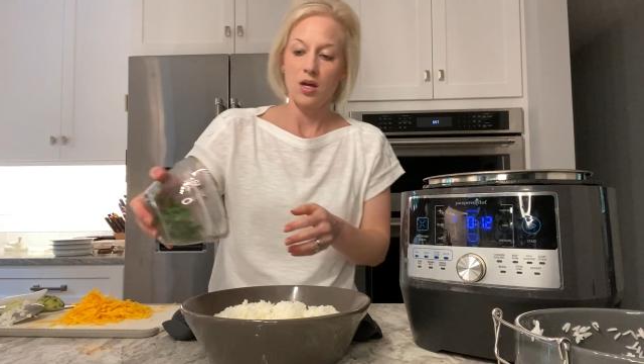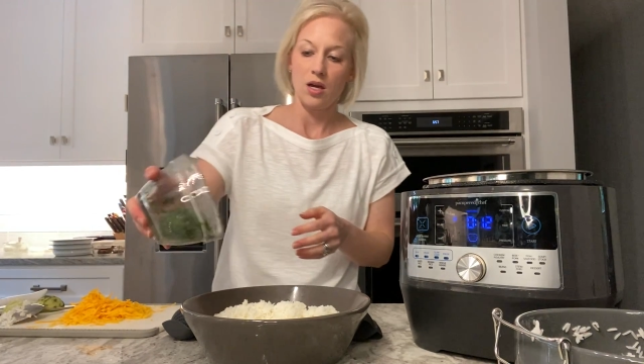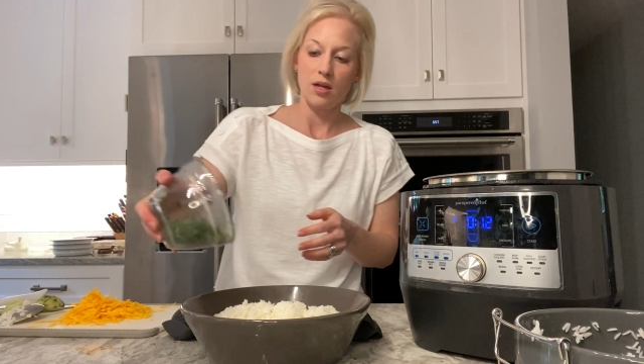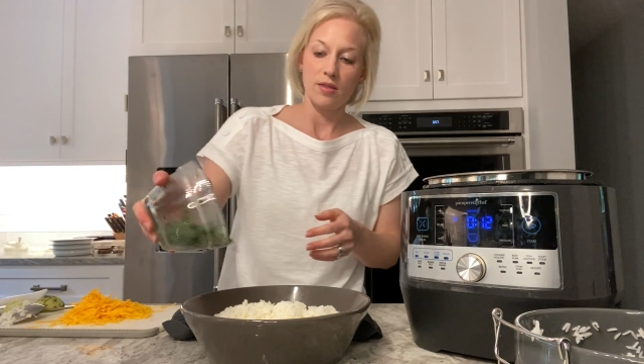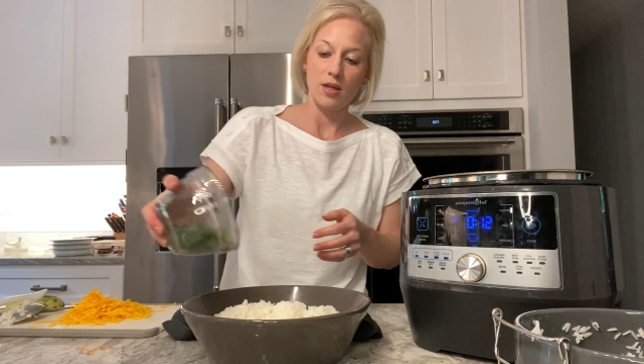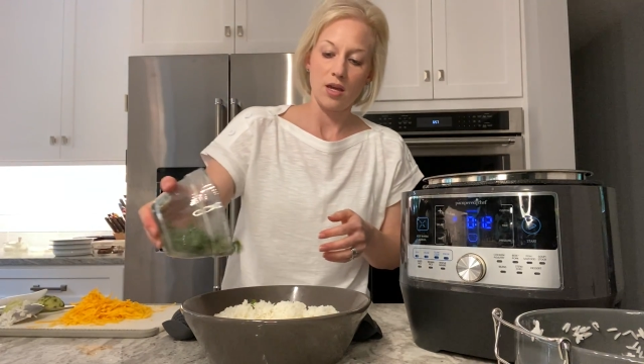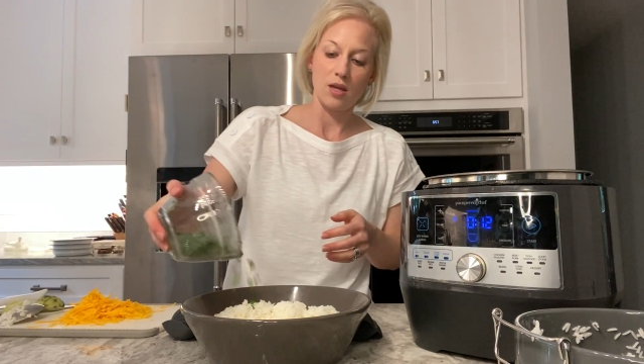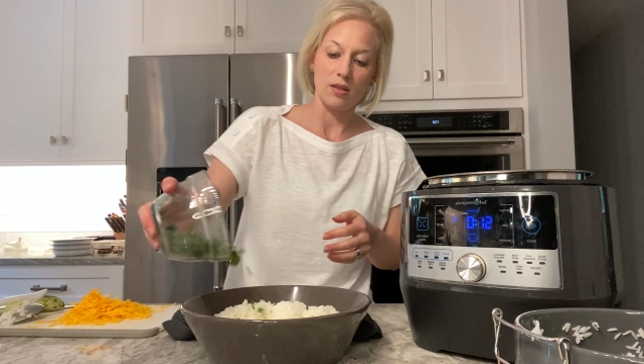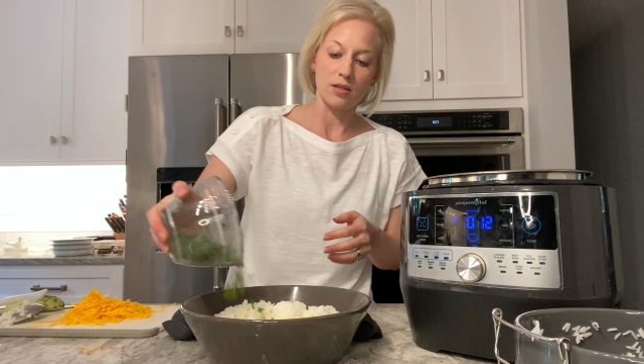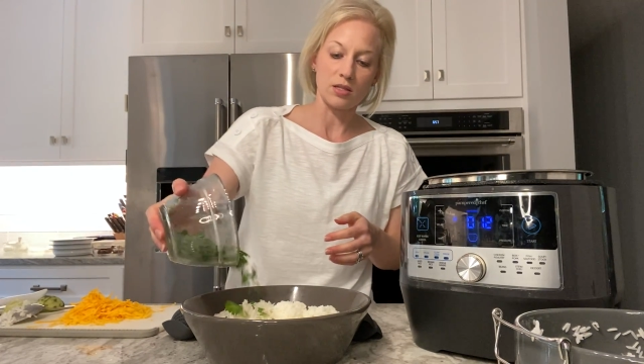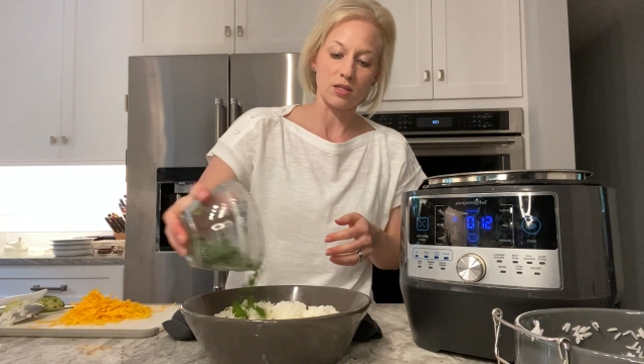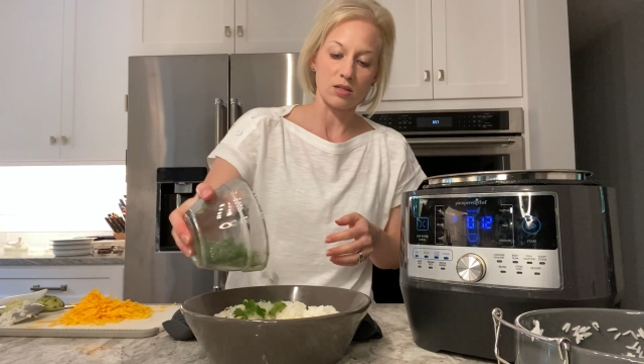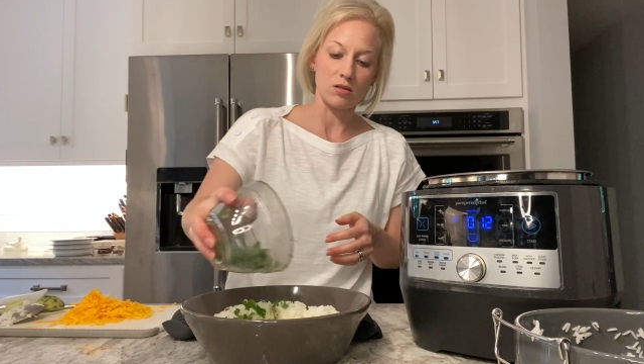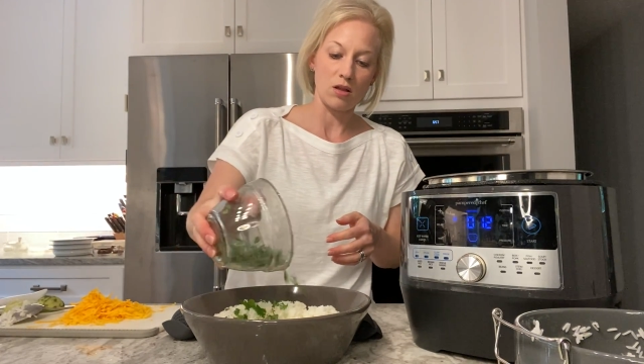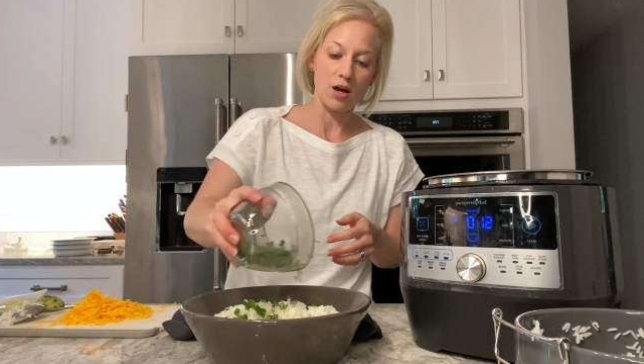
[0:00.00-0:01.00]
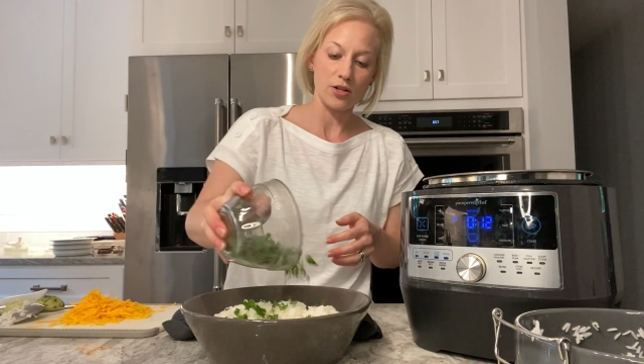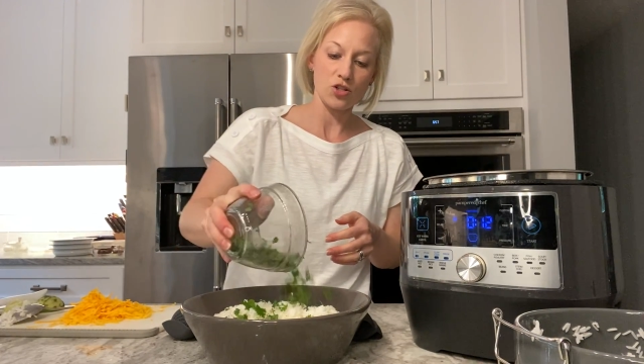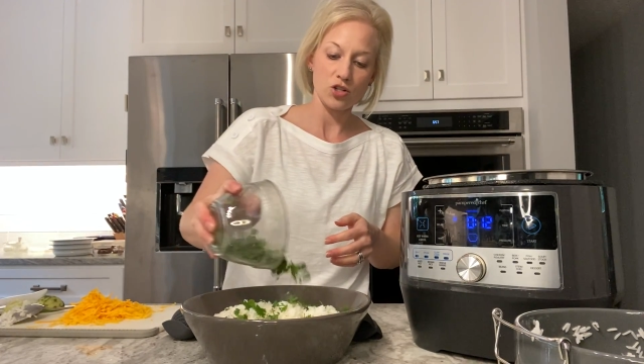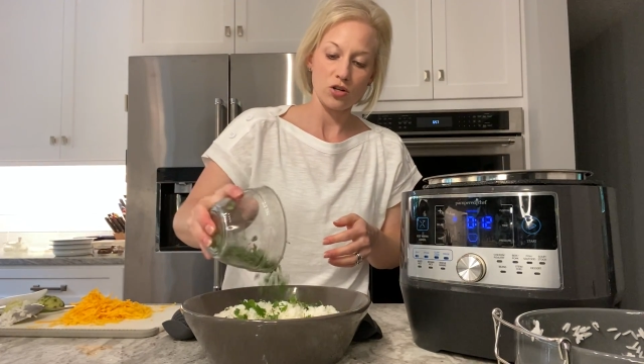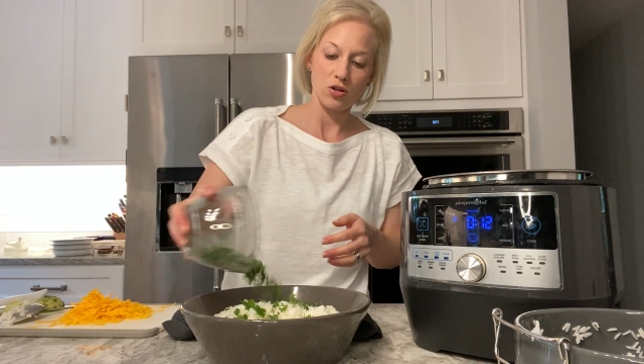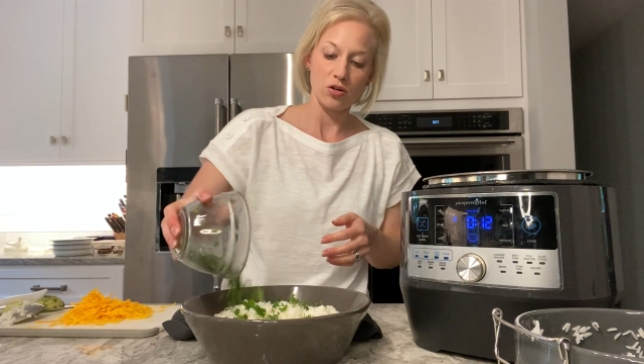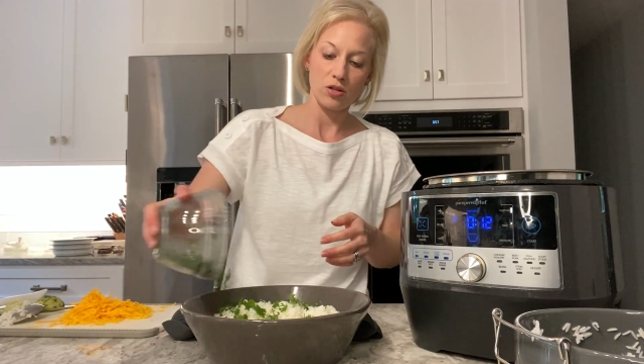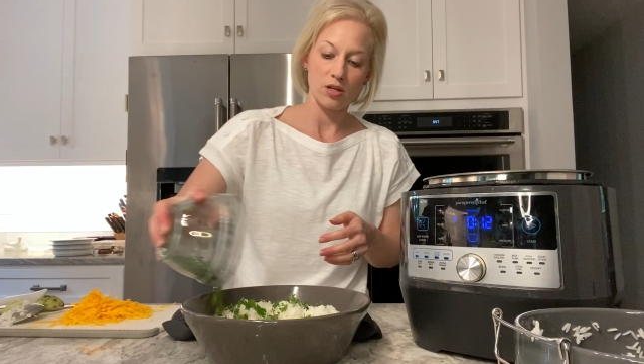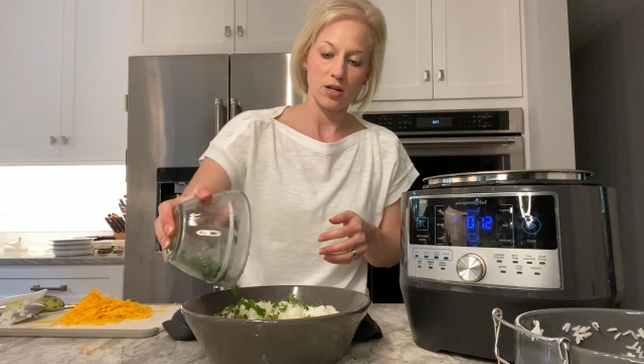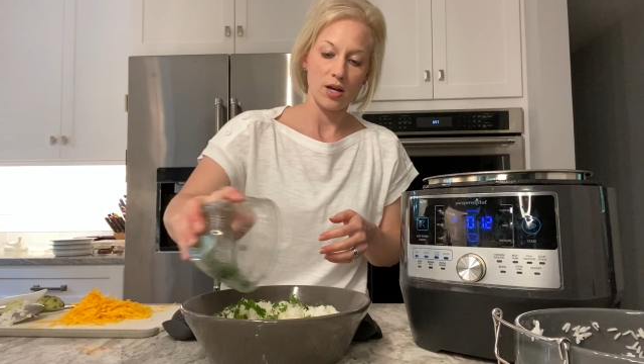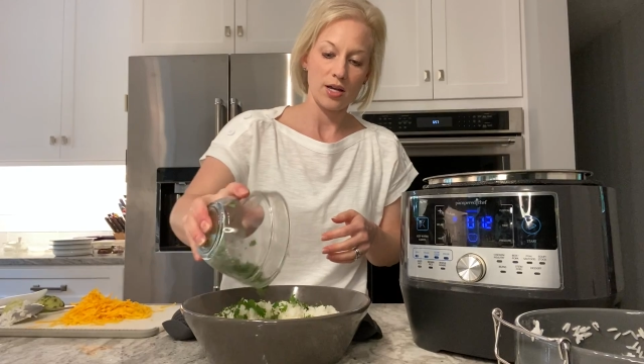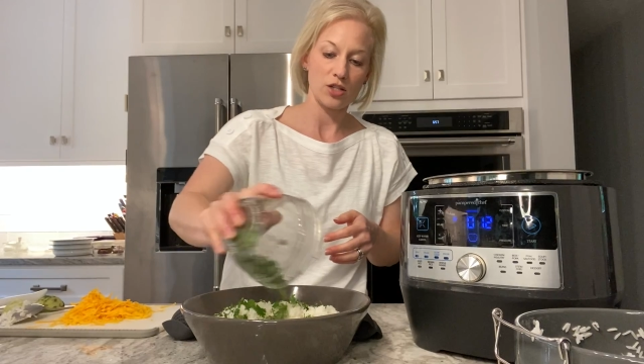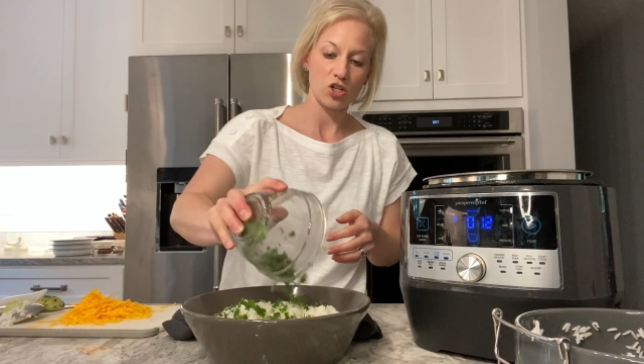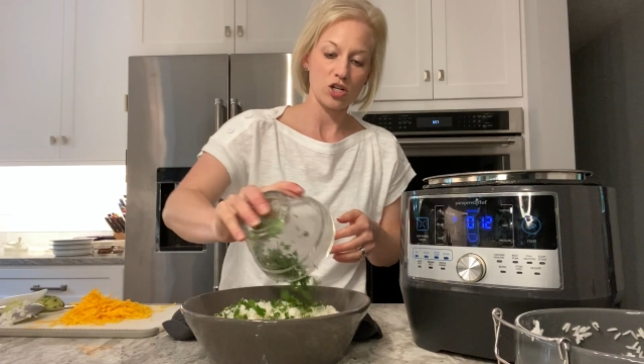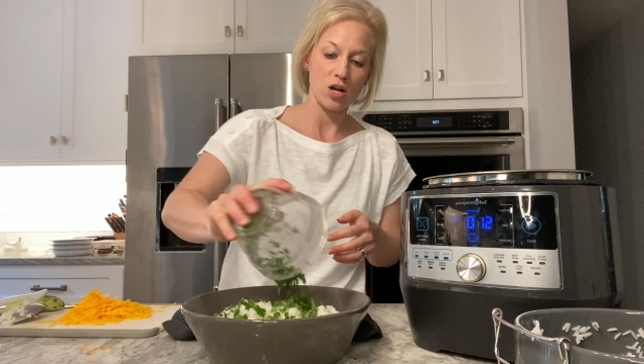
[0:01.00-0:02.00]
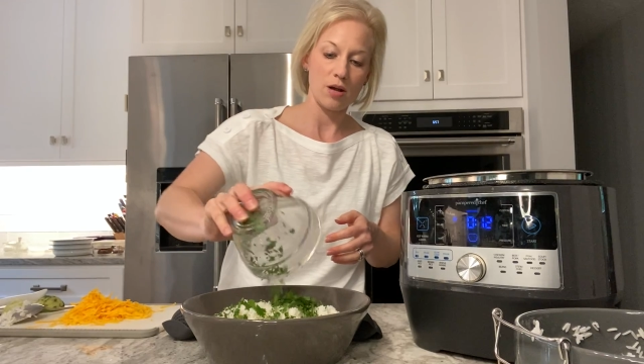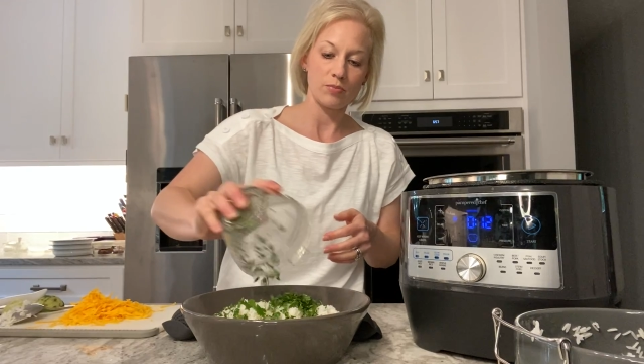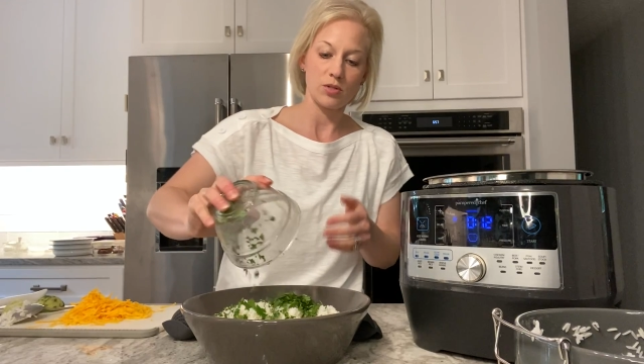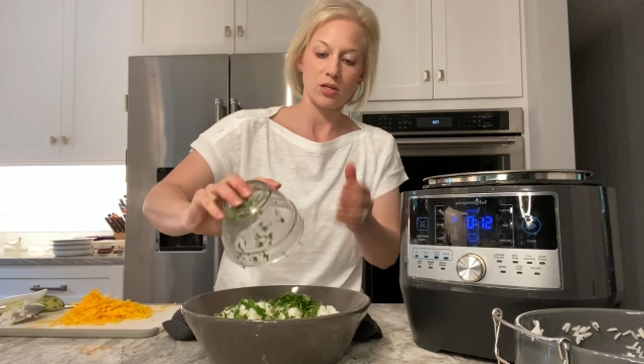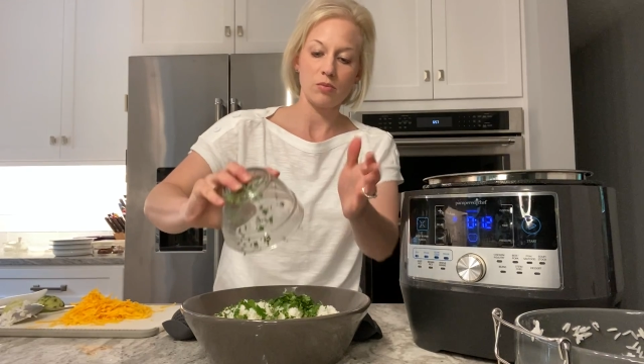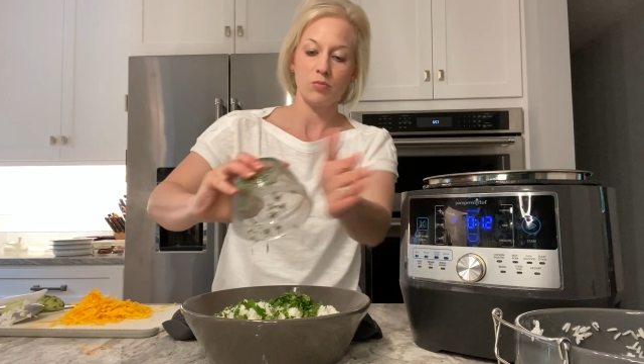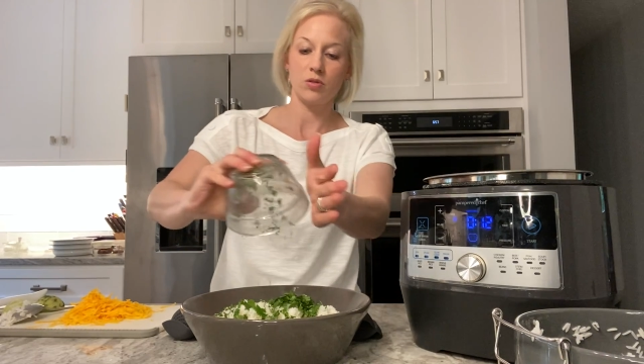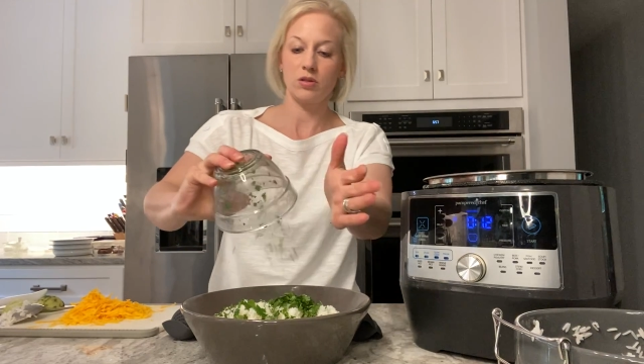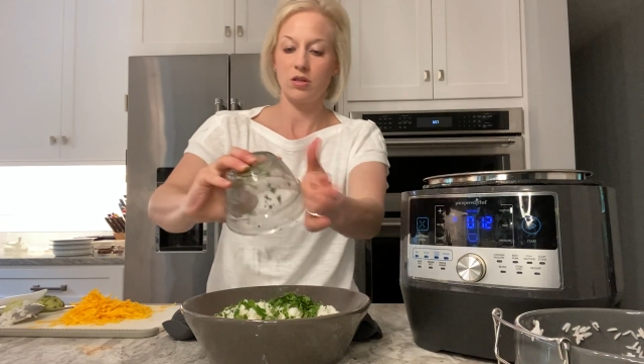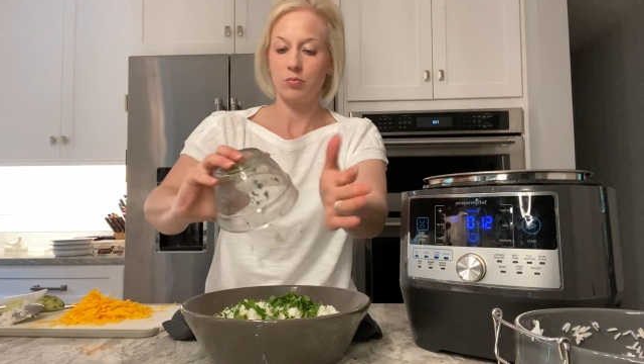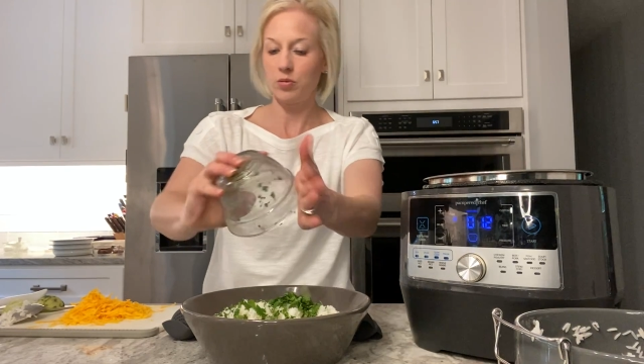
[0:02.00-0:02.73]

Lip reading: And then the cilantro that I chopped up with the